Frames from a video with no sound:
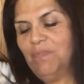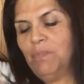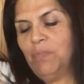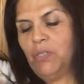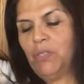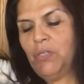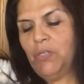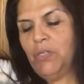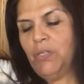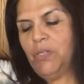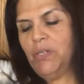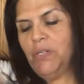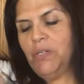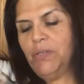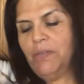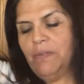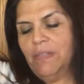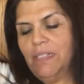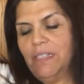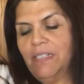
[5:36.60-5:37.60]

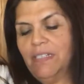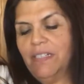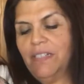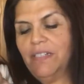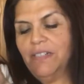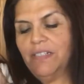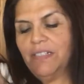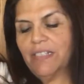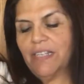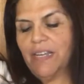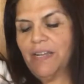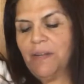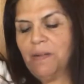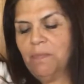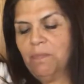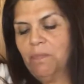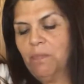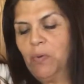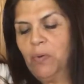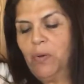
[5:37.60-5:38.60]
just kind
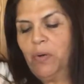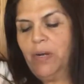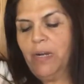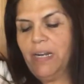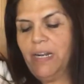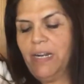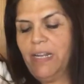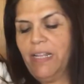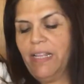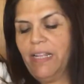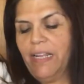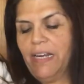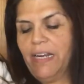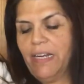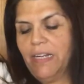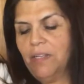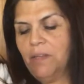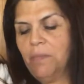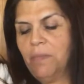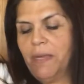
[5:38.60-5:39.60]
of pour it in there
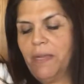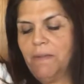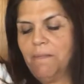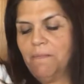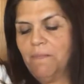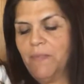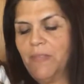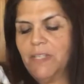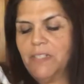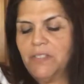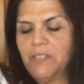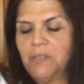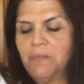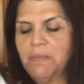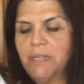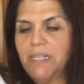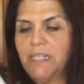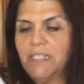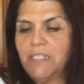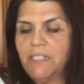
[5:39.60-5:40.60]
a little bit, not too
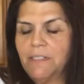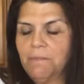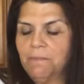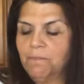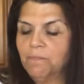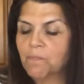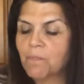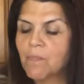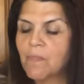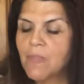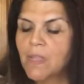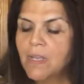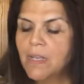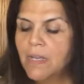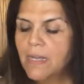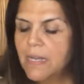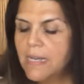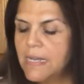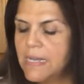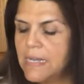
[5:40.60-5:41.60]
much.
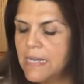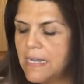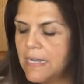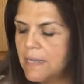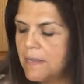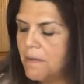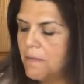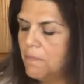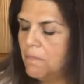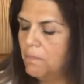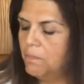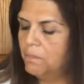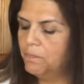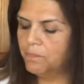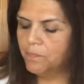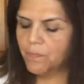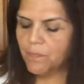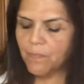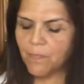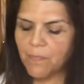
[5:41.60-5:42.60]
And
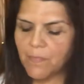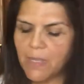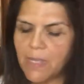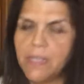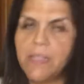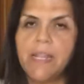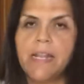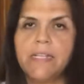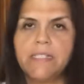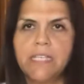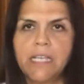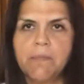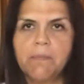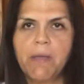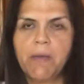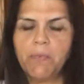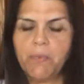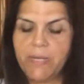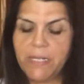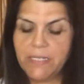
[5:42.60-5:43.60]
then I take
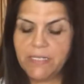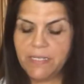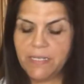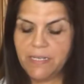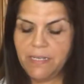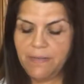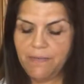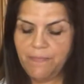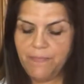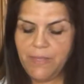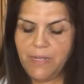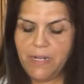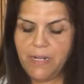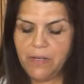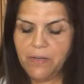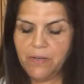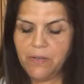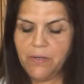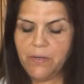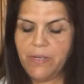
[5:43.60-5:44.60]
my whisk and
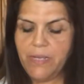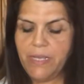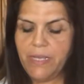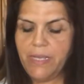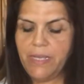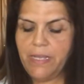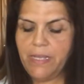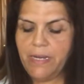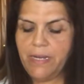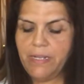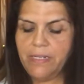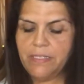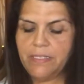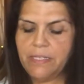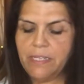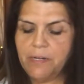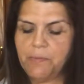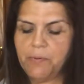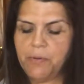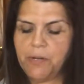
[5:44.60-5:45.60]
I'll go ahead,
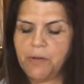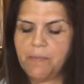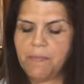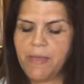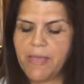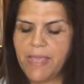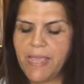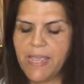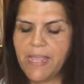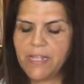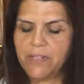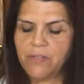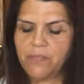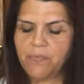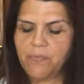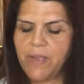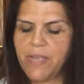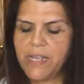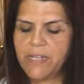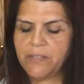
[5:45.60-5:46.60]
instead of putting my hands
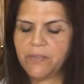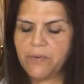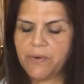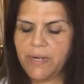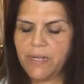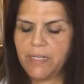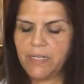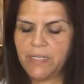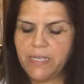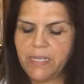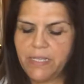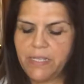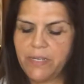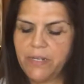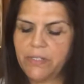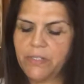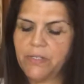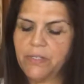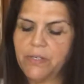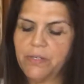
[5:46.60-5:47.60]
right directly in
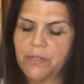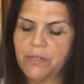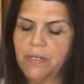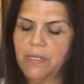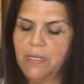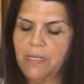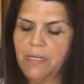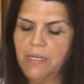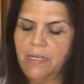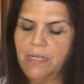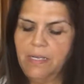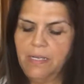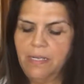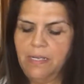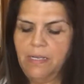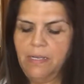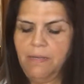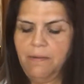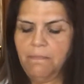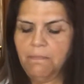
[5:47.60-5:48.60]
there so
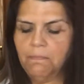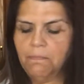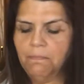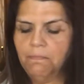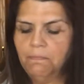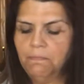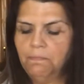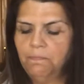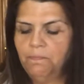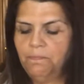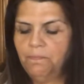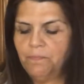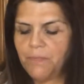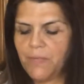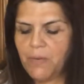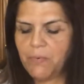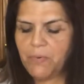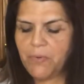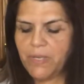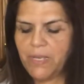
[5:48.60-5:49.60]

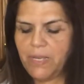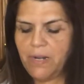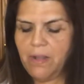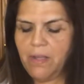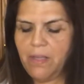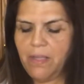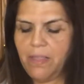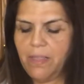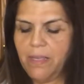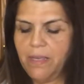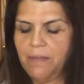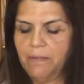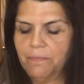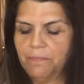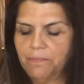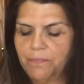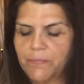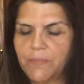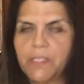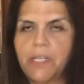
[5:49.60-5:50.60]
I won't get all the,
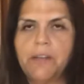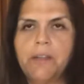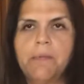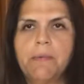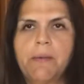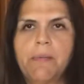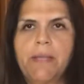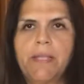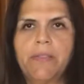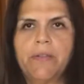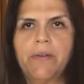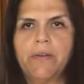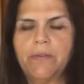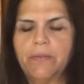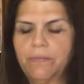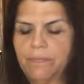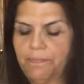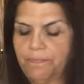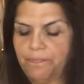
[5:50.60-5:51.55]
sorry about my throat.